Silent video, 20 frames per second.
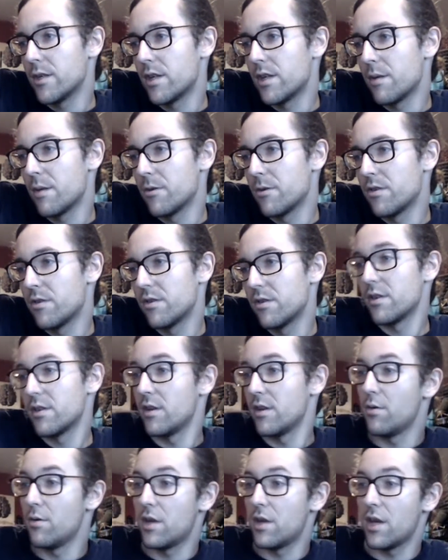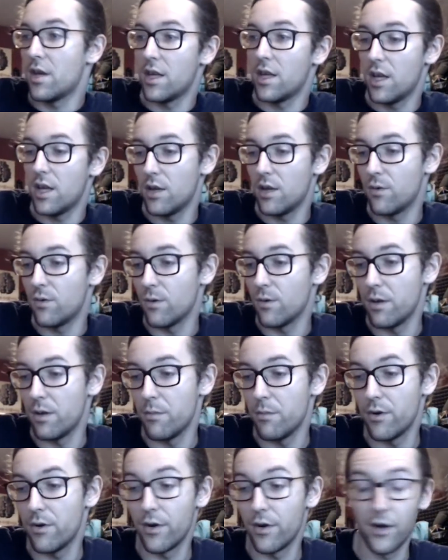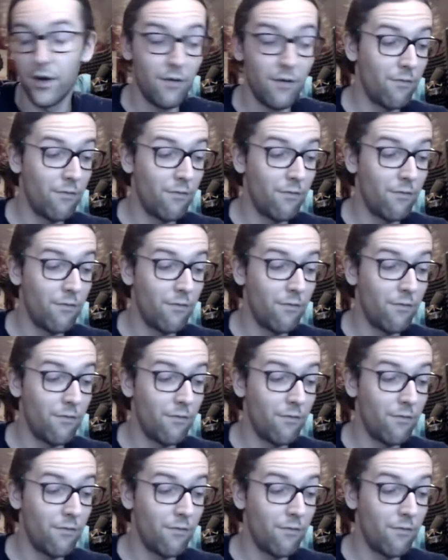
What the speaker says: how much does a UK K20 motor go